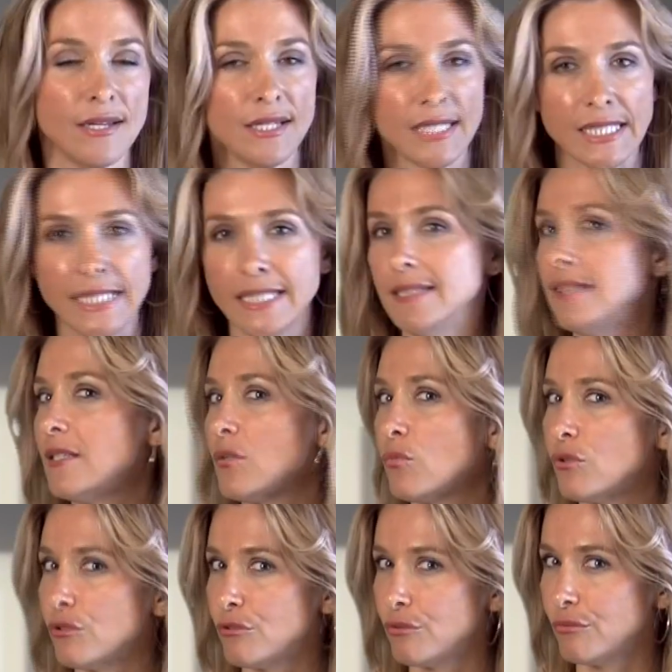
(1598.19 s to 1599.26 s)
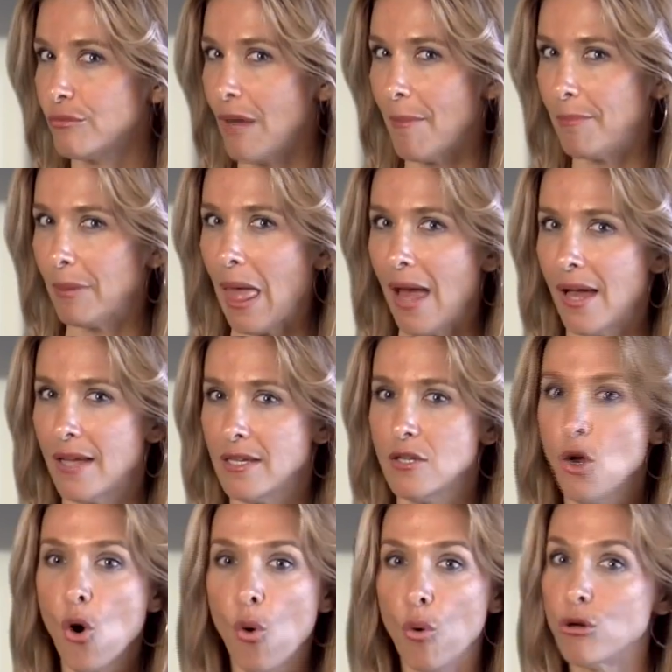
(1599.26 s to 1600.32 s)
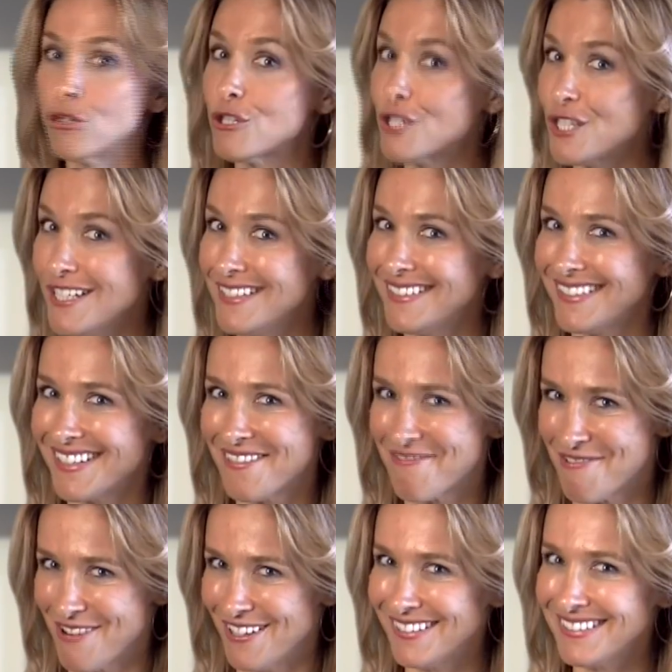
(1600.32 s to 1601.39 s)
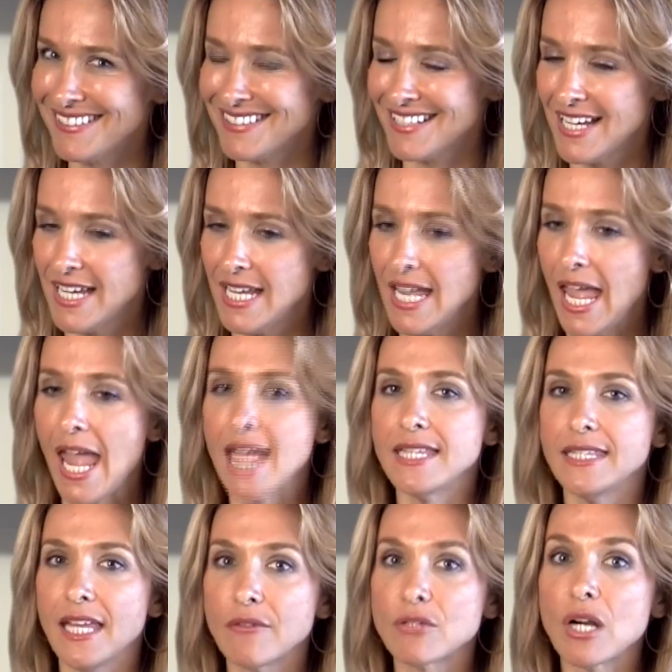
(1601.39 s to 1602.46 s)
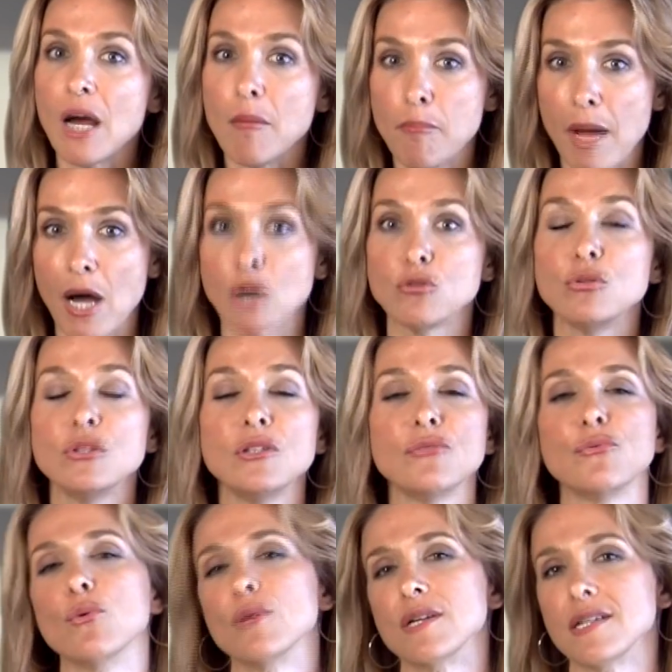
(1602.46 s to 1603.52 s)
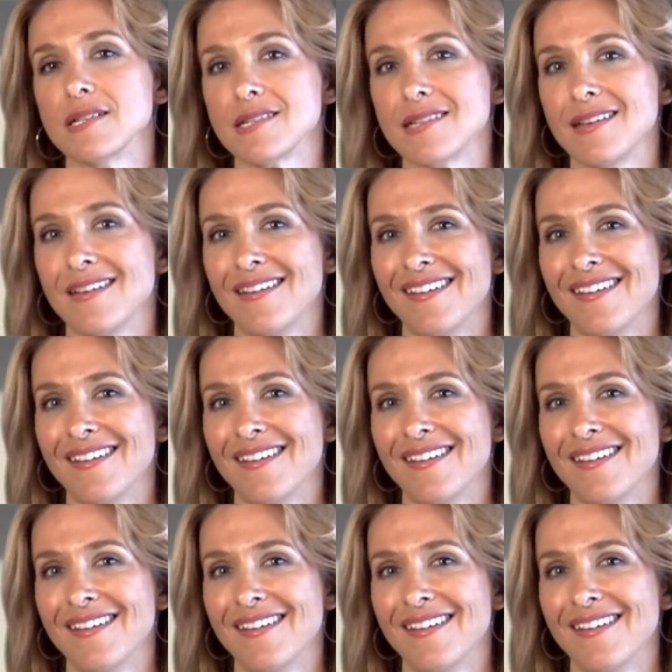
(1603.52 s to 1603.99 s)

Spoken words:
He didn't want to apply or she didn't want, and they were about to divorce.